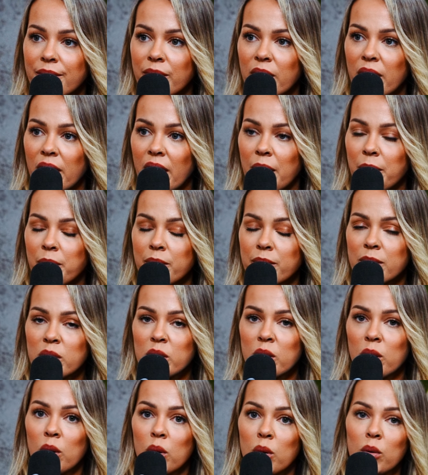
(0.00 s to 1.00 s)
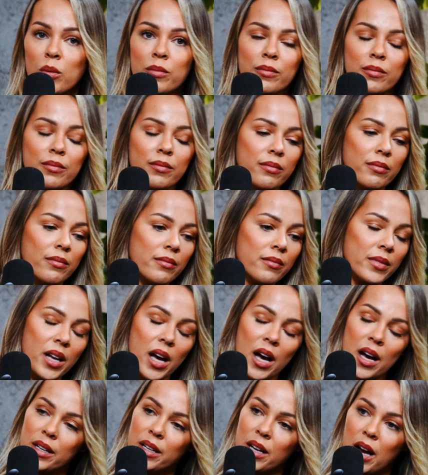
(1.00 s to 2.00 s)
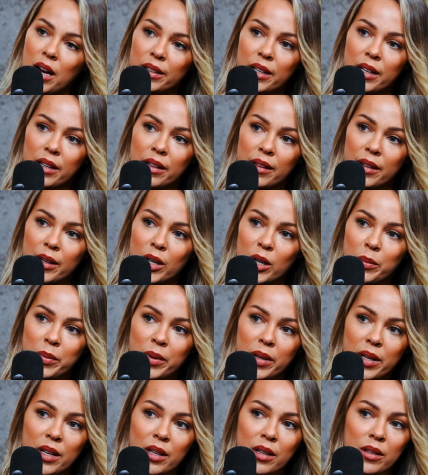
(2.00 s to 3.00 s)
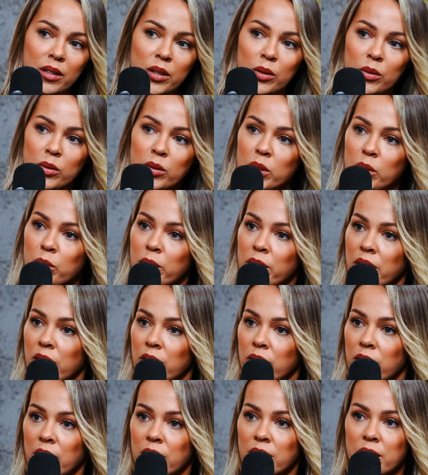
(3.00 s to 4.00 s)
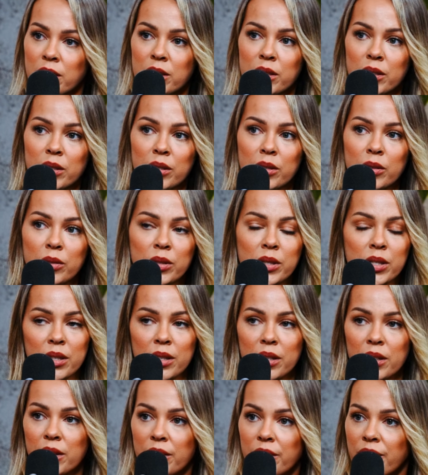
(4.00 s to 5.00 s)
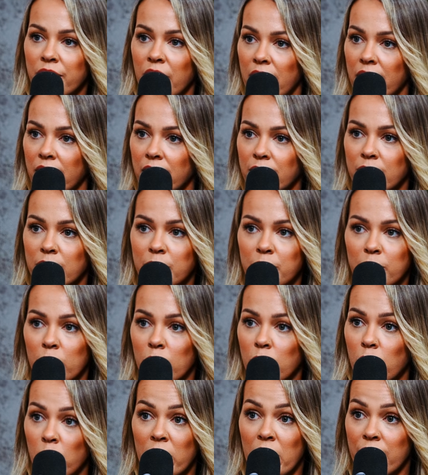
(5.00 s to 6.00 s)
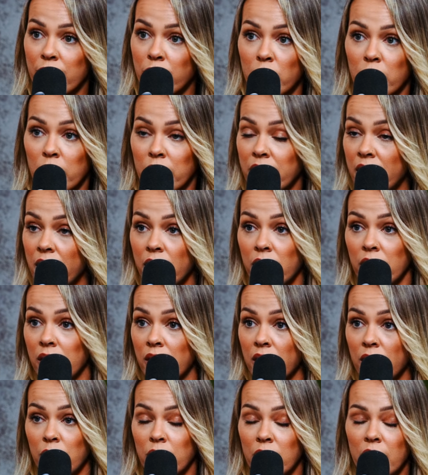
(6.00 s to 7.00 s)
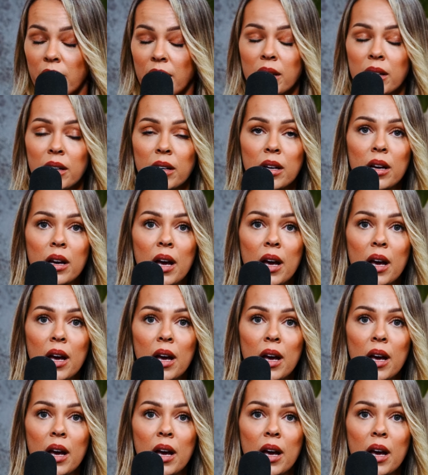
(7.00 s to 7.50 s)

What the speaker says: Yeah. So not knocking therapy. You do what you need to do to find whatever healing you need.